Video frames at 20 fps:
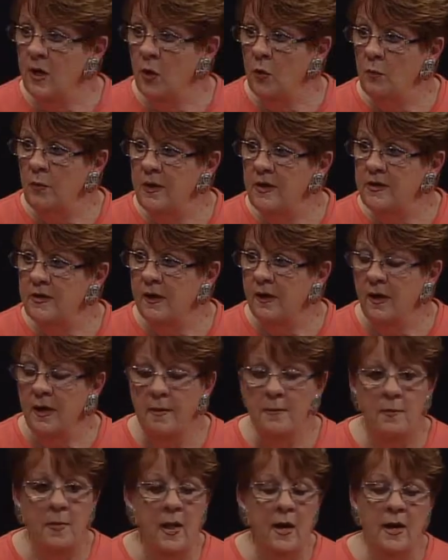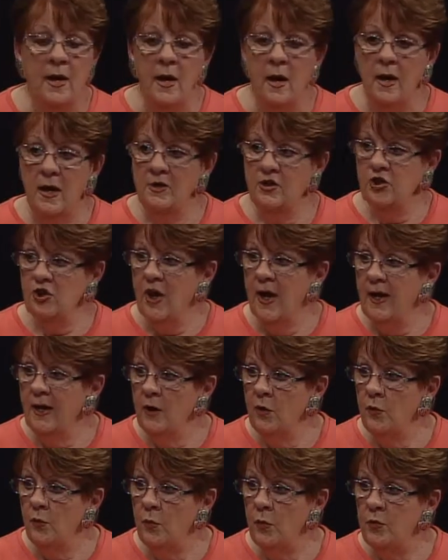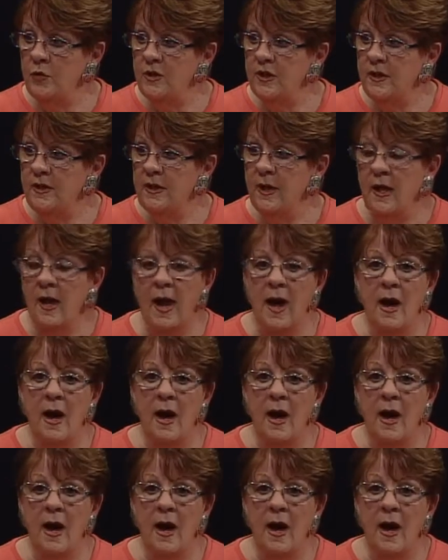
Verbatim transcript: only time. Shallow rooted,